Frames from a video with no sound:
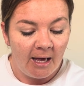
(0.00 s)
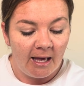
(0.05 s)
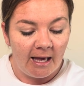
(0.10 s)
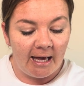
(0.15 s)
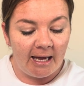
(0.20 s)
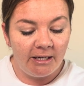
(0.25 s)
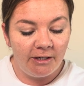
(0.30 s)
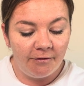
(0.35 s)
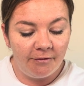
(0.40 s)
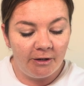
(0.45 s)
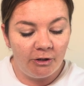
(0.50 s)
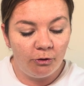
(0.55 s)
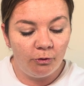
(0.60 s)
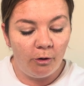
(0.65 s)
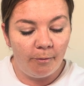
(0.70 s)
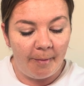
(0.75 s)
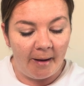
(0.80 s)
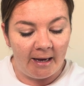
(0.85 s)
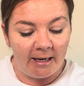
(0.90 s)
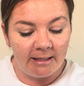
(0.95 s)
Individual
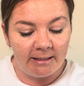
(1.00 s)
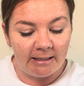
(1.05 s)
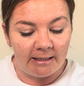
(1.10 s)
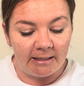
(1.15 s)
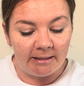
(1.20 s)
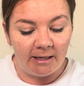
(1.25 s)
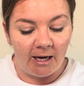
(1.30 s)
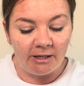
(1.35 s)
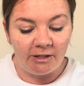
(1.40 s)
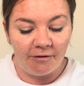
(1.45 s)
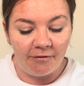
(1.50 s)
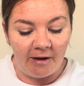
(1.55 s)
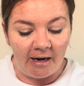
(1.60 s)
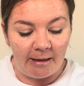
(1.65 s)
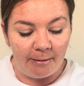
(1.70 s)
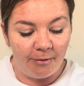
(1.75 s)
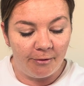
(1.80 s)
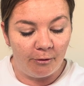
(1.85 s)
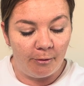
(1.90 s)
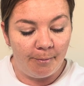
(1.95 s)
biases are
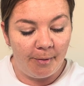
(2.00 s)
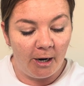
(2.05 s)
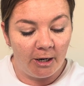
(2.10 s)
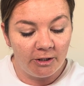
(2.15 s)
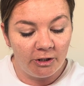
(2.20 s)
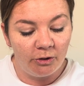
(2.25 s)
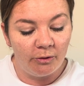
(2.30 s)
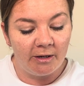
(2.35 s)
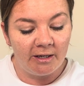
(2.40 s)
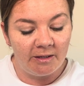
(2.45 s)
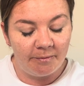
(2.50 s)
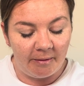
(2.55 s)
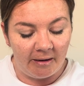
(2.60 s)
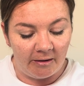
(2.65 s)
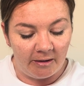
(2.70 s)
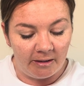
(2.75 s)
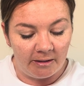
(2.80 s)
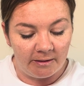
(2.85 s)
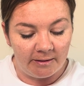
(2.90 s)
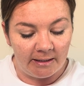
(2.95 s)
developed through personal
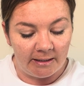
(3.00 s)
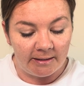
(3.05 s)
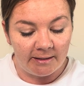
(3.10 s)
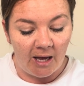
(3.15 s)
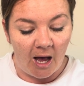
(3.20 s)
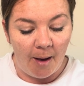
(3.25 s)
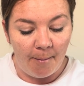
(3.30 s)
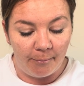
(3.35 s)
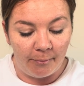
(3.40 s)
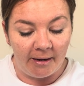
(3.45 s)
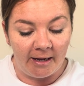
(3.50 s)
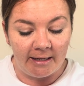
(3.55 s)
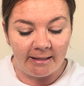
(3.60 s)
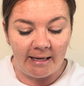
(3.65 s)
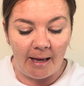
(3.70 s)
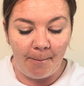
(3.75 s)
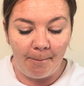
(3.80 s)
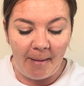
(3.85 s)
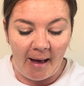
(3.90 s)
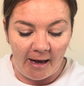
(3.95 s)
experiences, upbringings
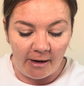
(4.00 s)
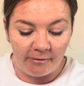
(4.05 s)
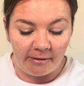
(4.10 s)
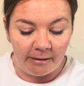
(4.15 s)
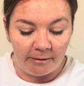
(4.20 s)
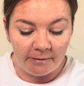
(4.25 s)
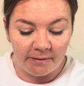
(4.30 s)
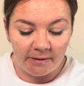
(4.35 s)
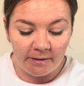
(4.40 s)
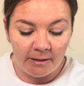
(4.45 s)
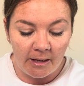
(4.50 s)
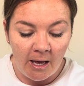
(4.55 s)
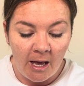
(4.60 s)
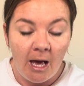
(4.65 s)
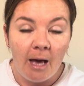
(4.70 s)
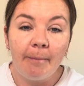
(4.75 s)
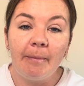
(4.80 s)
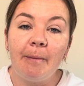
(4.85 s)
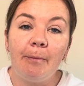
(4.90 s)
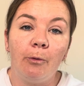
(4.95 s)
and backgrounds.
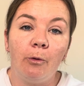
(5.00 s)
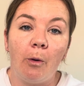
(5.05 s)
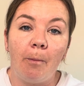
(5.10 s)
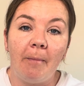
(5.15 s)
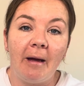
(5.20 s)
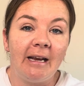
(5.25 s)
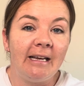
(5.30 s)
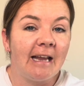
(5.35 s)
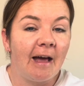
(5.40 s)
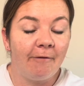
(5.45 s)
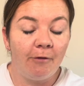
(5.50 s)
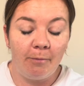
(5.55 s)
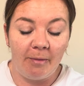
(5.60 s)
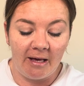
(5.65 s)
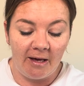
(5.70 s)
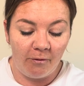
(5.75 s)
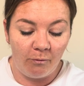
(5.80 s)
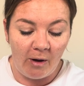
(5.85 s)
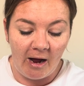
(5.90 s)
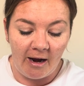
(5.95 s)
People may never be
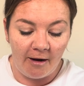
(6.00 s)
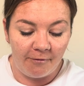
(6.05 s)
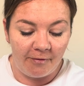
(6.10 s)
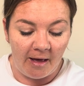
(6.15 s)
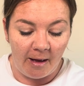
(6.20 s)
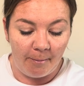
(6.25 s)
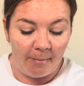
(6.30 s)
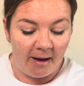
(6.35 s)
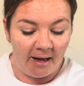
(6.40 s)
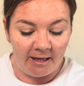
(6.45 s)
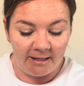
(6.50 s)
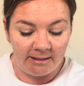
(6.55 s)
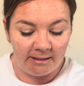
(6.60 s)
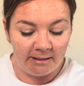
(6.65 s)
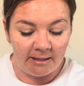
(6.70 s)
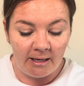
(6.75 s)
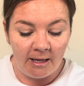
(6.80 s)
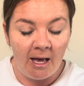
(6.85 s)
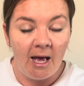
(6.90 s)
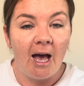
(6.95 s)
aware of their bias
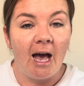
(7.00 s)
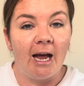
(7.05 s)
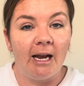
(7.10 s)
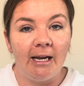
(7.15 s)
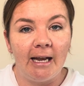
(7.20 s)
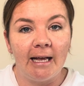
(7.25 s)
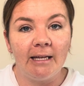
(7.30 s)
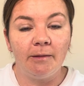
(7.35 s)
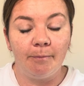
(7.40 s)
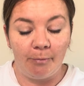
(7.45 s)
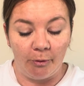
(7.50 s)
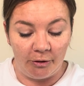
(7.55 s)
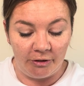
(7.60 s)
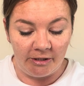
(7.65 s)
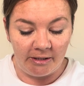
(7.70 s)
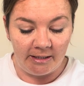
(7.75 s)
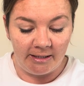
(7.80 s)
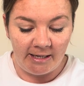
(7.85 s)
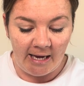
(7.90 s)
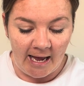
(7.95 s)
unless put to
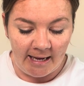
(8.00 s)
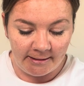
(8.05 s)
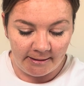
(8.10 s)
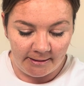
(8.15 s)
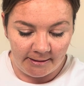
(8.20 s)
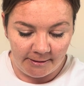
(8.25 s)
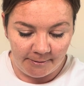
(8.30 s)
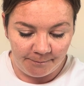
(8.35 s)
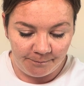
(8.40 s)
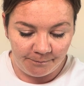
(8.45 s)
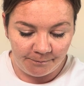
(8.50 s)
the test.